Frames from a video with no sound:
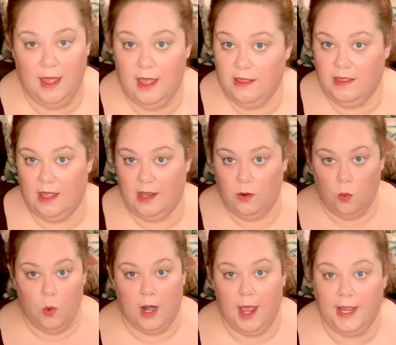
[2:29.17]
And then
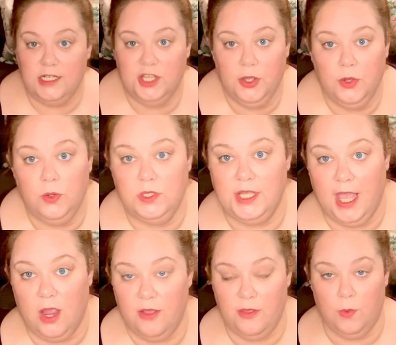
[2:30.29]
what I do to
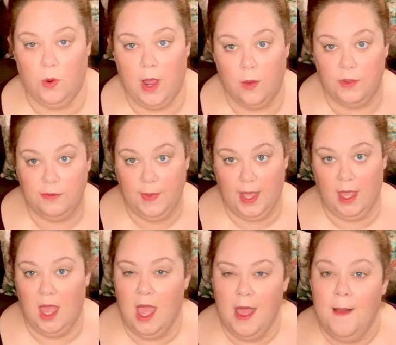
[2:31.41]
carry them around with me,
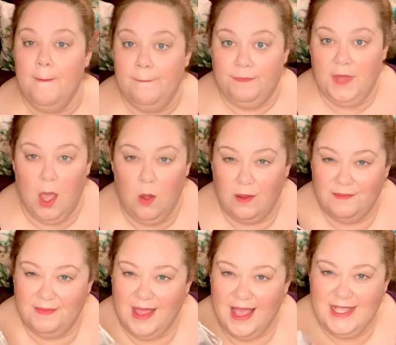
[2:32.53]
now
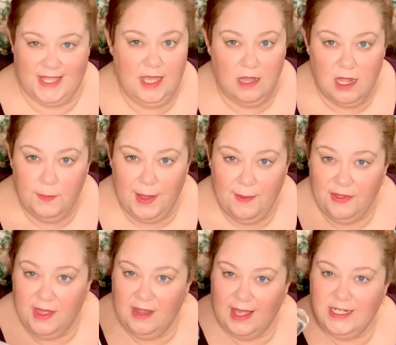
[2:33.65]
I see a lot of people
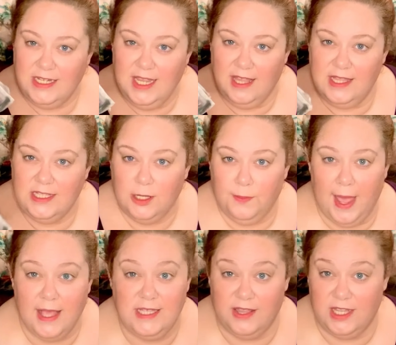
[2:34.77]
that like to take these little
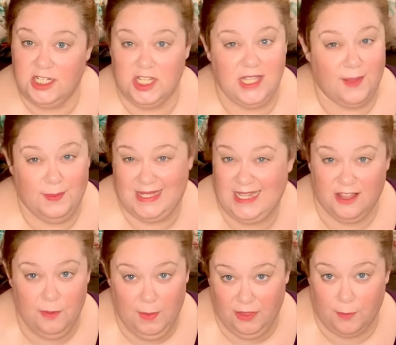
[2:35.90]
bags and then just like stick
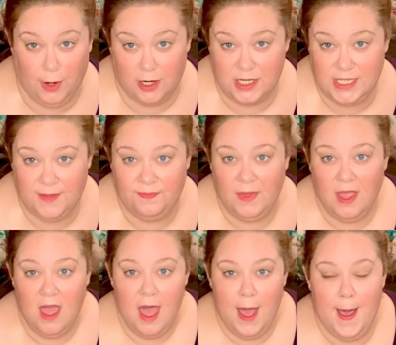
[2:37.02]
them in their purse.
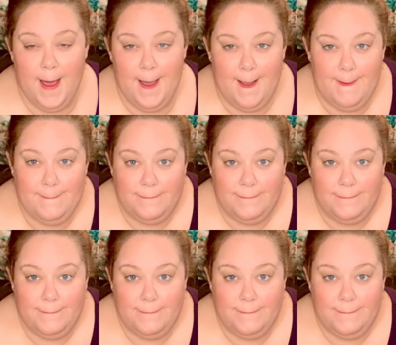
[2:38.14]
I